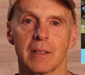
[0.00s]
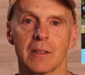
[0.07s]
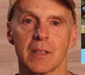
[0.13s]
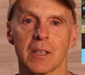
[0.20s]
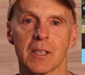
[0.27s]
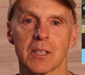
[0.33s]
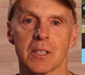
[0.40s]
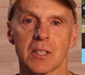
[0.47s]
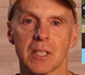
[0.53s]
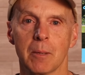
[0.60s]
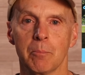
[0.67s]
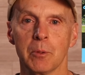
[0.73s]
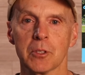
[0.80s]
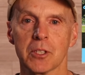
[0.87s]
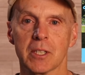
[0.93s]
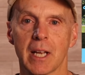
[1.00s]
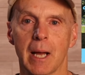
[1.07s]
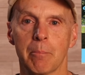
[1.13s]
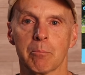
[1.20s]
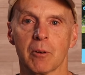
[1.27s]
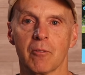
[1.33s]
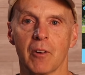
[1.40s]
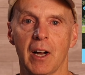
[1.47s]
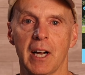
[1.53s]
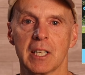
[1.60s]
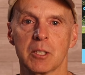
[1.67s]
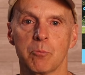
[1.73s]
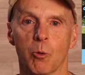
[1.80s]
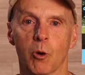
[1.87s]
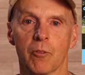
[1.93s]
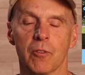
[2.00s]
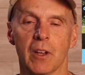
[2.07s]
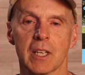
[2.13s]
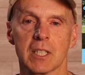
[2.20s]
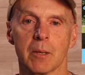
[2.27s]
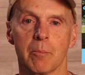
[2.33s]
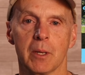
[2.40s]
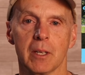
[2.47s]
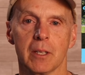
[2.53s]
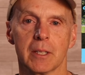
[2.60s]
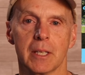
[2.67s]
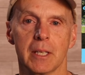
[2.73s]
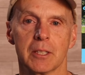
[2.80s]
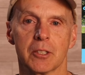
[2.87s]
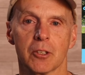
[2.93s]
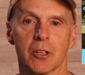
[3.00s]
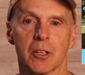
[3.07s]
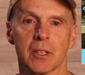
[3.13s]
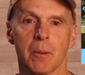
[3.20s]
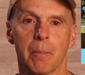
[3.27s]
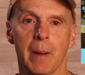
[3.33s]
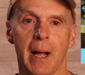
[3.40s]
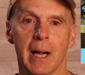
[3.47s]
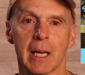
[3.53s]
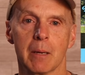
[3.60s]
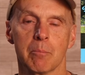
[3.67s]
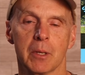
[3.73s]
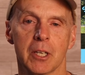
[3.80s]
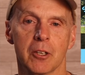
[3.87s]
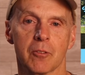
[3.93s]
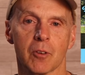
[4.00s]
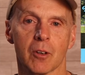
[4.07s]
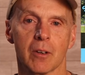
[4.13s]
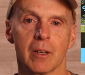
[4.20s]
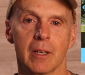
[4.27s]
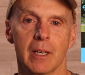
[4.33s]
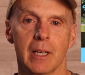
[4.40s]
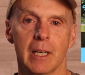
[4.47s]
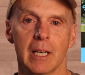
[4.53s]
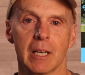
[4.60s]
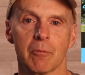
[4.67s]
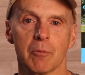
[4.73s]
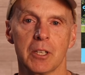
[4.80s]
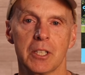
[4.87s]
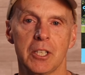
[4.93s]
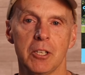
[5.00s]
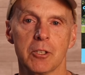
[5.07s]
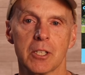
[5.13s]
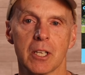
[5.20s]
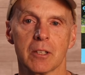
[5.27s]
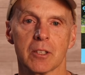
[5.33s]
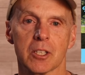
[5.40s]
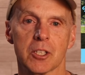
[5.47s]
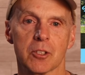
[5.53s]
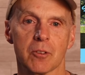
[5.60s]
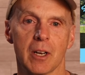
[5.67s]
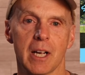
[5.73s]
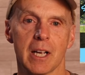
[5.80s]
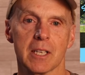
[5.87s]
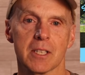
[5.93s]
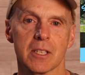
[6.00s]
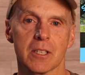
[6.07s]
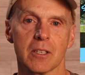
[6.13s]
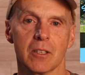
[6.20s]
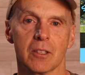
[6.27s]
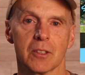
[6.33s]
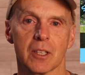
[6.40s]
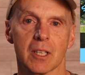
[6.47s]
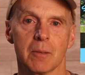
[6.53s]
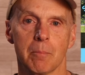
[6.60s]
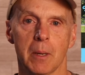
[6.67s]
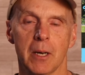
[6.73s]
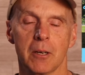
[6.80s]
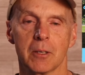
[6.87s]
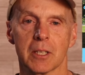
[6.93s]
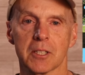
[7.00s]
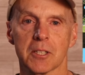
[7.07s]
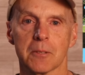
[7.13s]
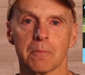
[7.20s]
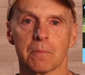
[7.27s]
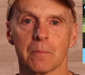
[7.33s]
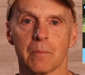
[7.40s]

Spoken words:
This simple step provides more flexibility during the backup maneuver, reducing the stress on the components.